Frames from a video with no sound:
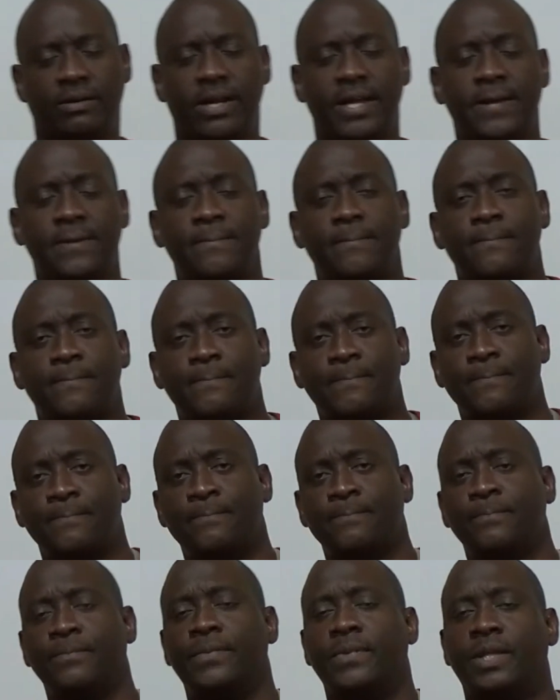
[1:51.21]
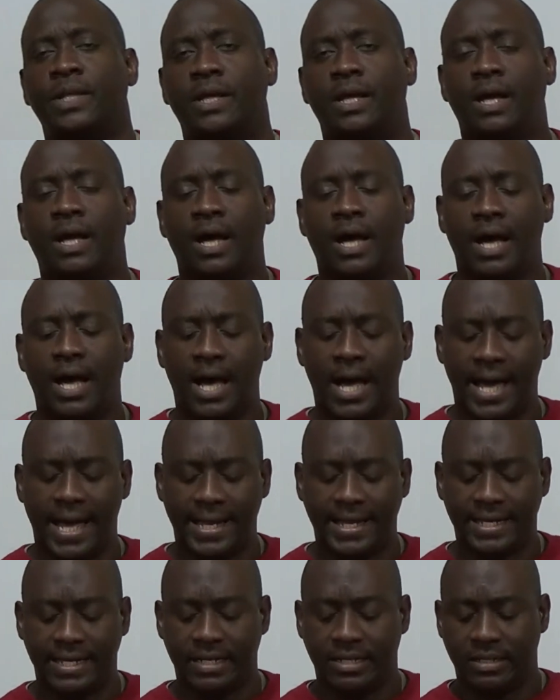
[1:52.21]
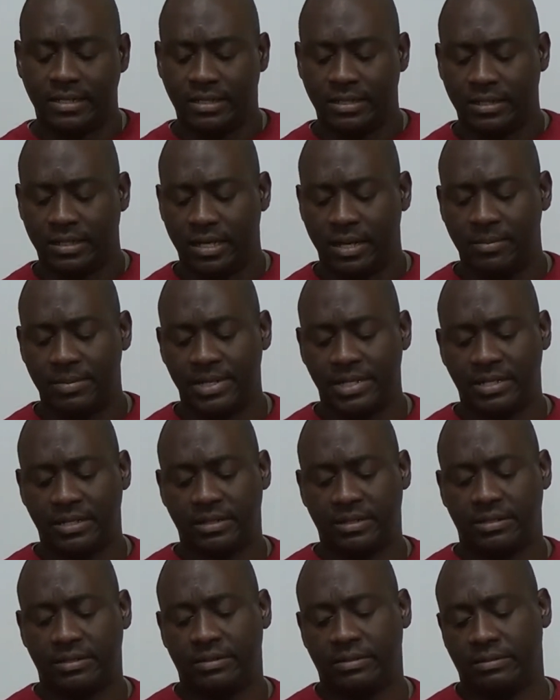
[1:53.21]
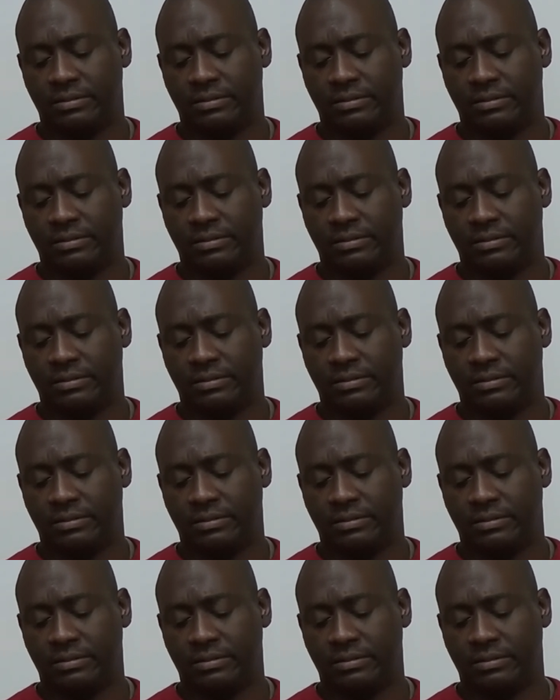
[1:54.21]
Right? And I mean,